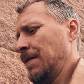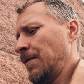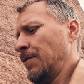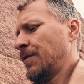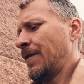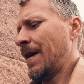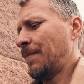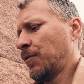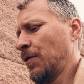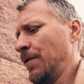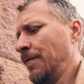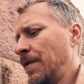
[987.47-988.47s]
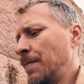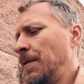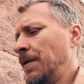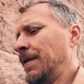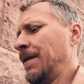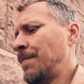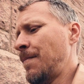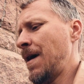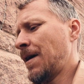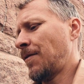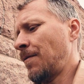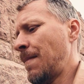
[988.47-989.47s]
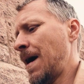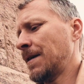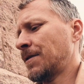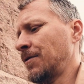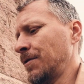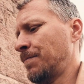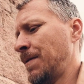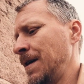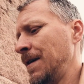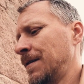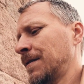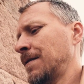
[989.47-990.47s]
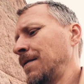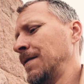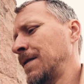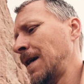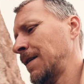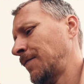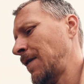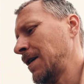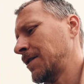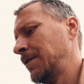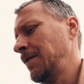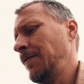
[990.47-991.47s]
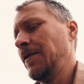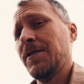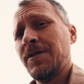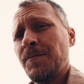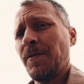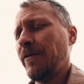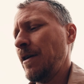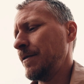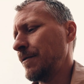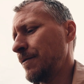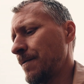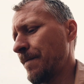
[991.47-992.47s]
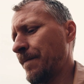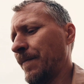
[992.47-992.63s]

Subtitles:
those who had proved the ability to make their master's peace to the satisfaction of their supervisors.